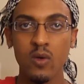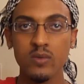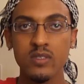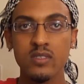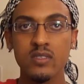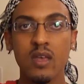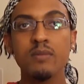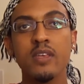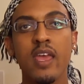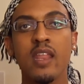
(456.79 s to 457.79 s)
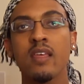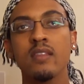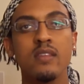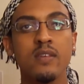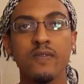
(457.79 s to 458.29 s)

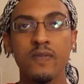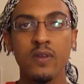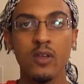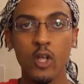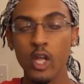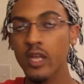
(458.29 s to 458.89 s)
subjugating different